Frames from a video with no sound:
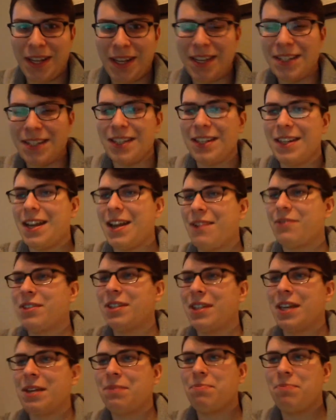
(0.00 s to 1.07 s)
He didn't have to
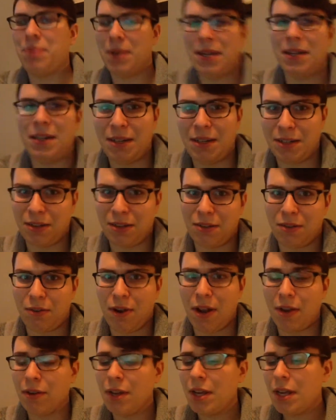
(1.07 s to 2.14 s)
like beat it into the
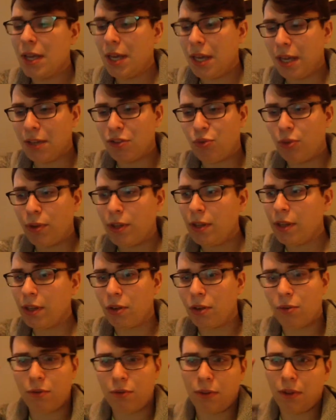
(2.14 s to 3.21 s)
ground. It's really
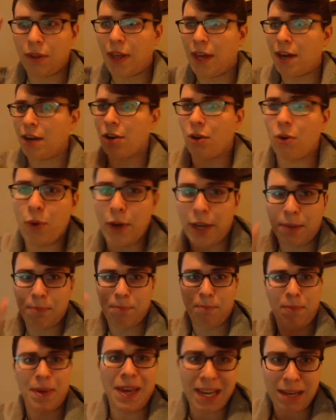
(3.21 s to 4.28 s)
like a lot of quick
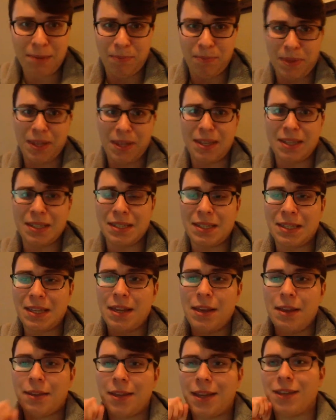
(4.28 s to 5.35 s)
pickup things
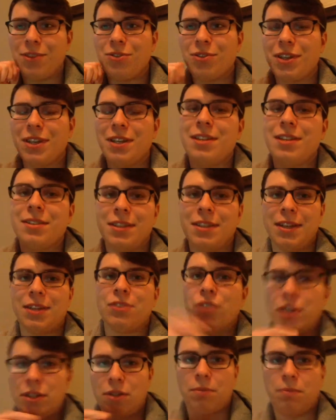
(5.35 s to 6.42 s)
that you can easily
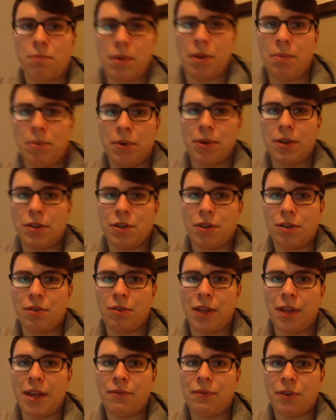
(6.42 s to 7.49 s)
address and put into your
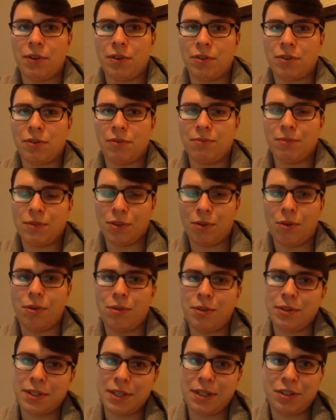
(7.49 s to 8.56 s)
life and your
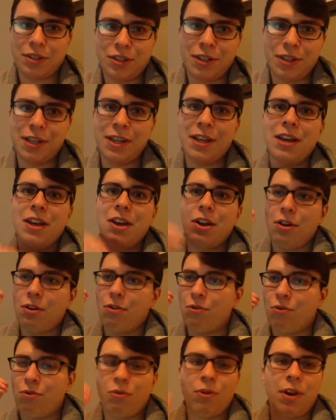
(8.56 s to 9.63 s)
soul, essentially,
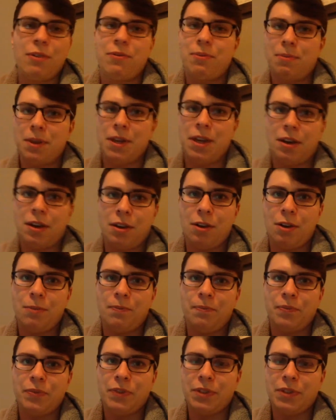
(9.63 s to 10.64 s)
right from the get-go.